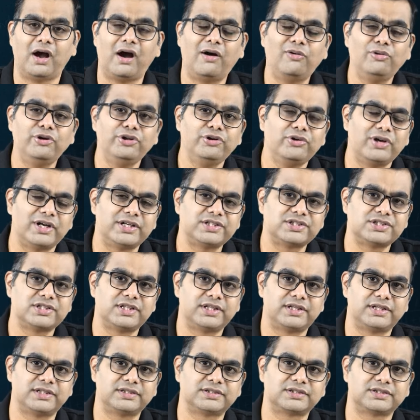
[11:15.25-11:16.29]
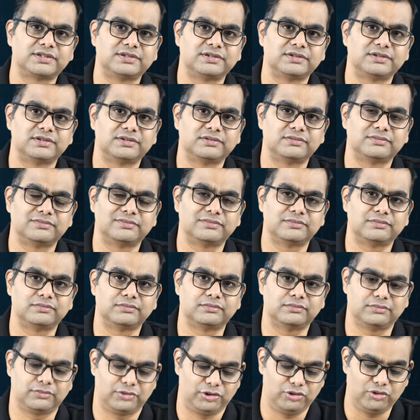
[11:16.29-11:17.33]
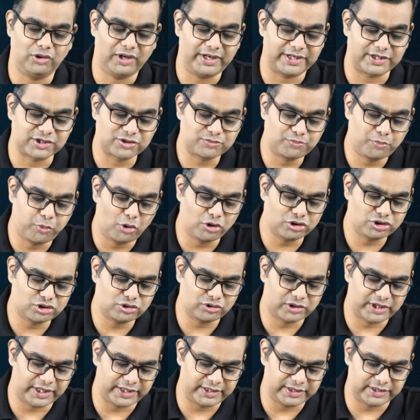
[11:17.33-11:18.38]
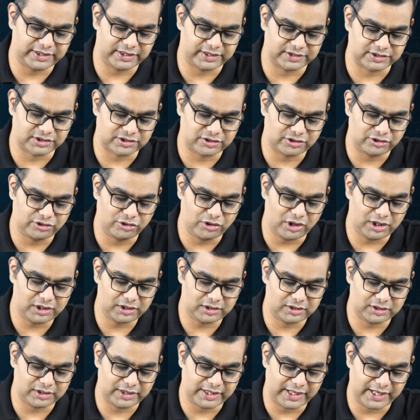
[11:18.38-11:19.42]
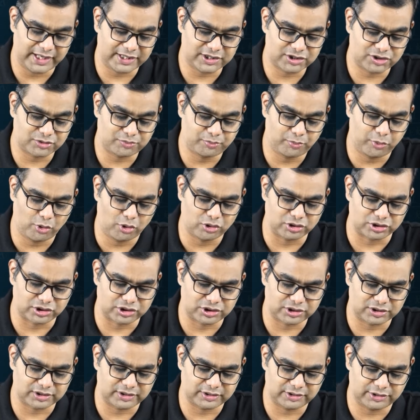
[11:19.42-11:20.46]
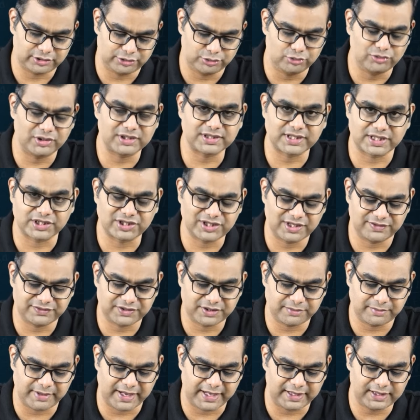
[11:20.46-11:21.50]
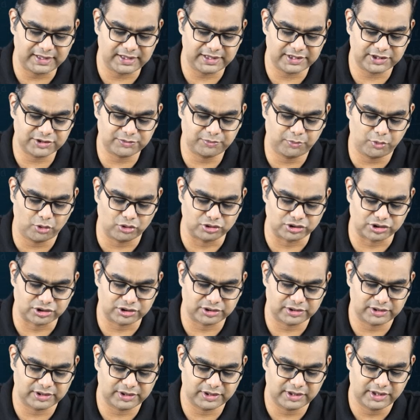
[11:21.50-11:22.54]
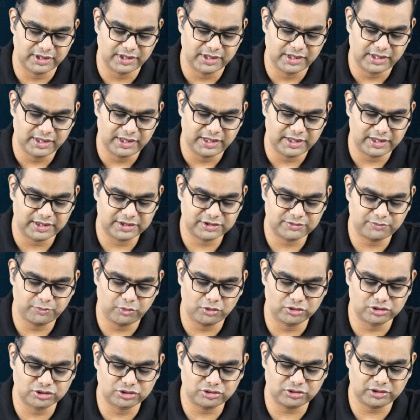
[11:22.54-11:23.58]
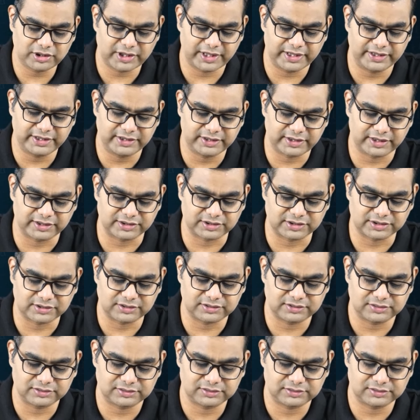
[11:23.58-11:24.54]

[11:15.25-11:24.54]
How do you hedge that risk? You are exposed to credit risk. You are exposed. You as HDFC Bank are exposed to credit risk.